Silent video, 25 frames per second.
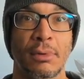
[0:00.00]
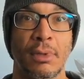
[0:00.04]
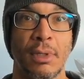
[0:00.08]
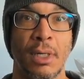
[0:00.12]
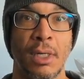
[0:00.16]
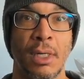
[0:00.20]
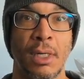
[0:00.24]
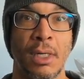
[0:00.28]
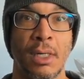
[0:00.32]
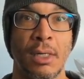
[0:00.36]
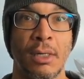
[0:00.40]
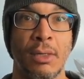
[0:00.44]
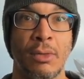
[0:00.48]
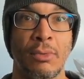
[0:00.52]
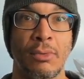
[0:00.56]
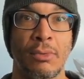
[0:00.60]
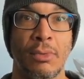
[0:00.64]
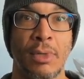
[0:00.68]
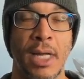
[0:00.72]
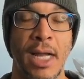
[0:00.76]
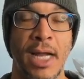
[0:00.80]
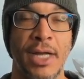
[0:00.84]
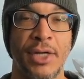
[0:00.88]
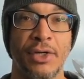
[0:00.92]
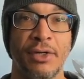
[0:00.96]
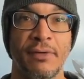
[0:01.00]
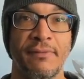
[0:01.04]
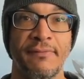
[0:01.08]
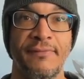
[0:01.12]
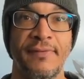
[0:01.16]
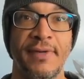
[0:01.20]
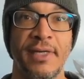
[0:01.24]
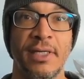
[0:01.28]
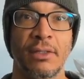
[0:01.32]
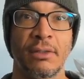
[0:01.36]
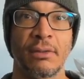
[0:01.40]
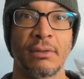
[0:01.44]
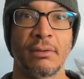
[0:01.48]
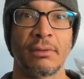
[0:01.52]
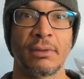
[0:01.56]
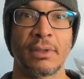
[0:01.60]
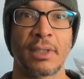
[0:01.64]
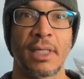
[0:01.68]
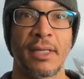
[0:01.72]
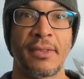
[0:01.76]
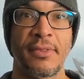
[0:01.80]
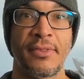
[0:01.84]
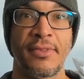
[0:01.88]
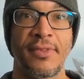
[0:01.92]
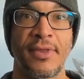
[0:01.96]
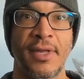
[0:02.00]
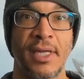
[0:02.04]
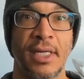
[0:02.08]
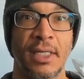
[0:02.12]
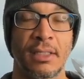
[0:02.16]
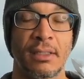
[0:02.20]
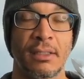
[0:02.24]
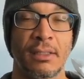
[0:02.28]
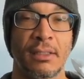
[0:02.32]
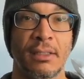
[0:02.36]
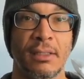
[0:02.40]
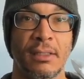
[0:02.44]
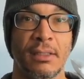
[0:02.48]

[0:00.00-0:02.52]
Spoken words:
how you're going to feel and think